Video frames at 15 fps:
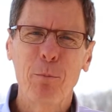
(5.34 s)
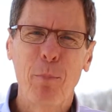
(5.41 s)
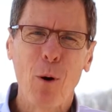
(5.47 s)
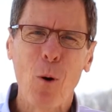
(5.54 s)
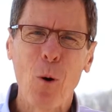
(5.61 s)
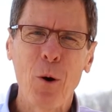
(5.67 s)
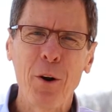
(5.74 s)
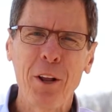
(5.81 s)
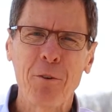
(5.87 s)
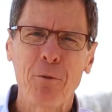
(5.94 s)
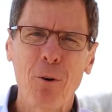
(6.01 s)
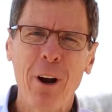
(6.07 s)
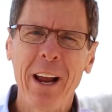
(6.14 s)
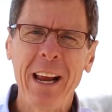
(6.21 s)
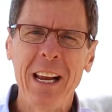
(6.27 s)
born and
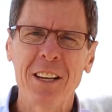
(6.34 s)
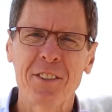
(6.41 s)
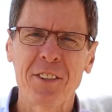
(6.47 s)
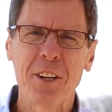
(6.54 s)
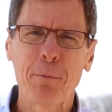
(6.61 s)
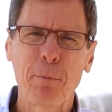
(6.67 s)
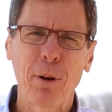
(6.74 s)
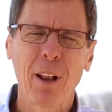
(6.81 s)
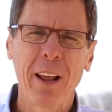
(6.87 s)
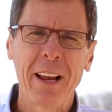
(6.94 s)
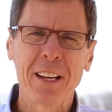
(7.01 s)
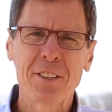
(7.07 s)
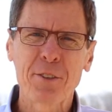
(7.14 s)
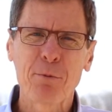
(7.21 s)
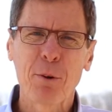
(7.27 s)
raised in a
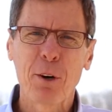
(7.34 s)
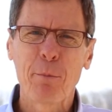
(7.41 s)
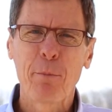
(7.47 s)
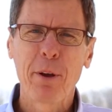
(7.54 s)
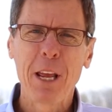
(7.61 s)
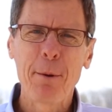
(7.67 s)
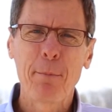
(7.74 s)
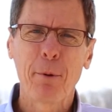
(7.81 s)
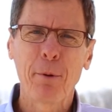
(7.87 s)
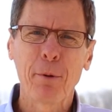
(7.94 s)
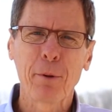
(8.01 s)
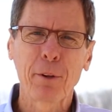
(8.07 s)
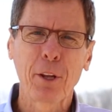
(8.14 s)
place where people